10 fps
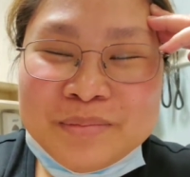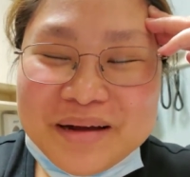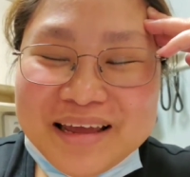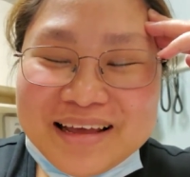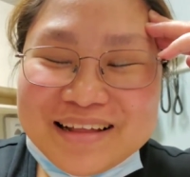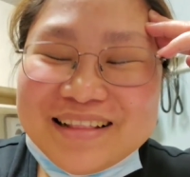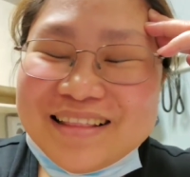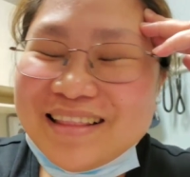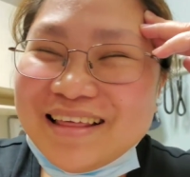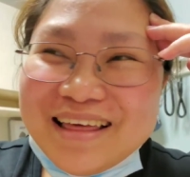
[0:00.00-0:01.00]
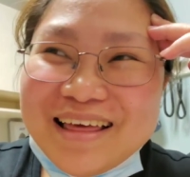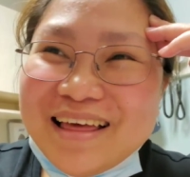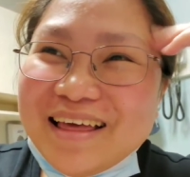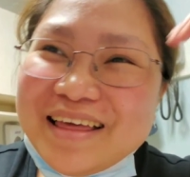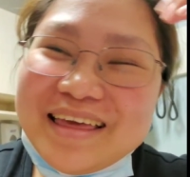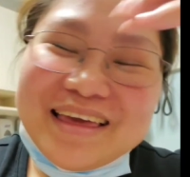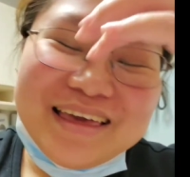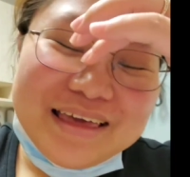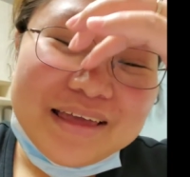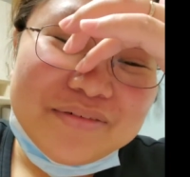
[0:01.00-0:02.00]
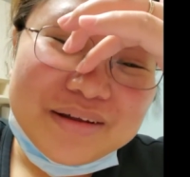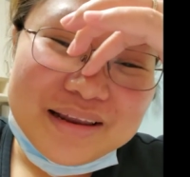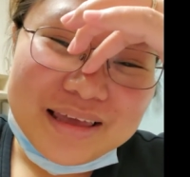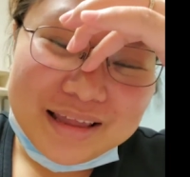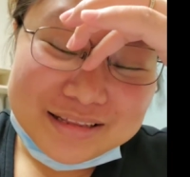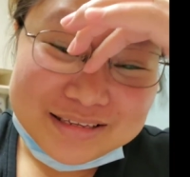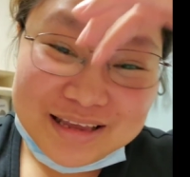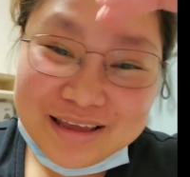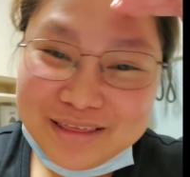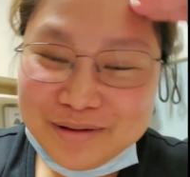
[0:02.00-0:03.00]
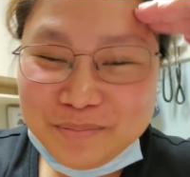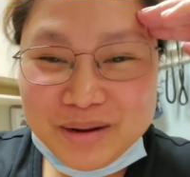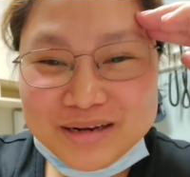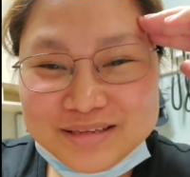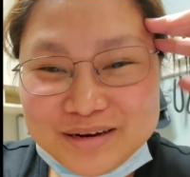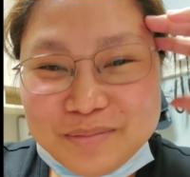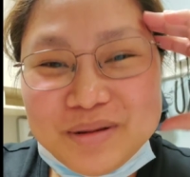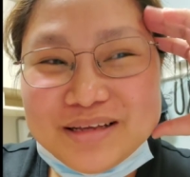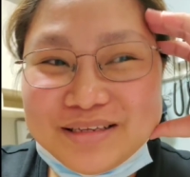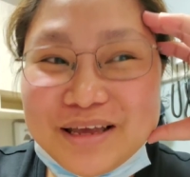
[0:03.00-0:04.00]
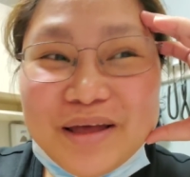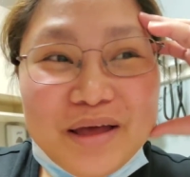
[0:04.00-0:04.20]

michael he he really can't say that madison amelia